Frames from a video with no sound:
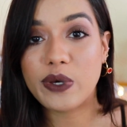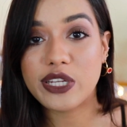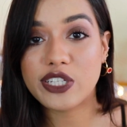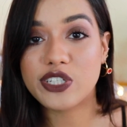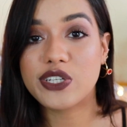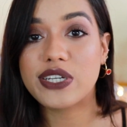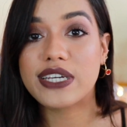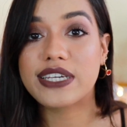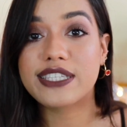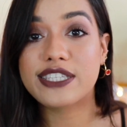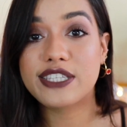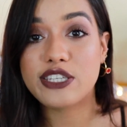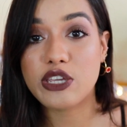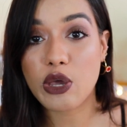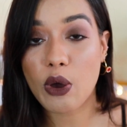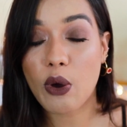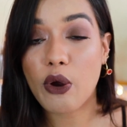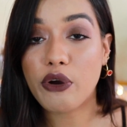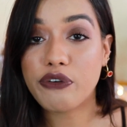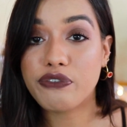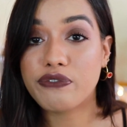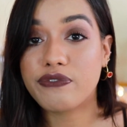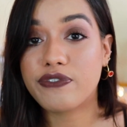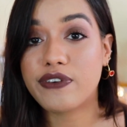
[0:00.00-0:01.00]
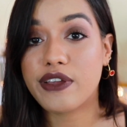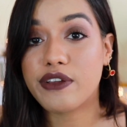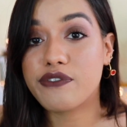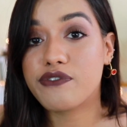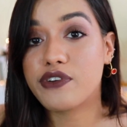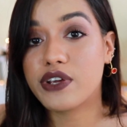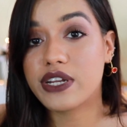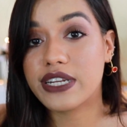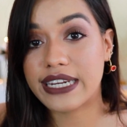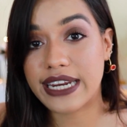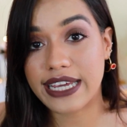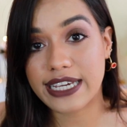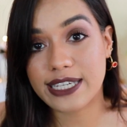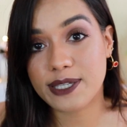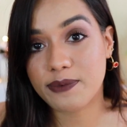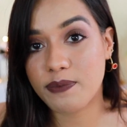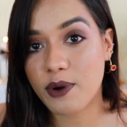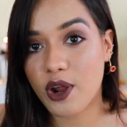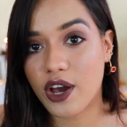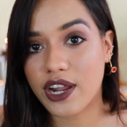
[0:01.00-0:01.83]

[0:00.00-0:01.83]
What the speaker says: which is your favorite NYX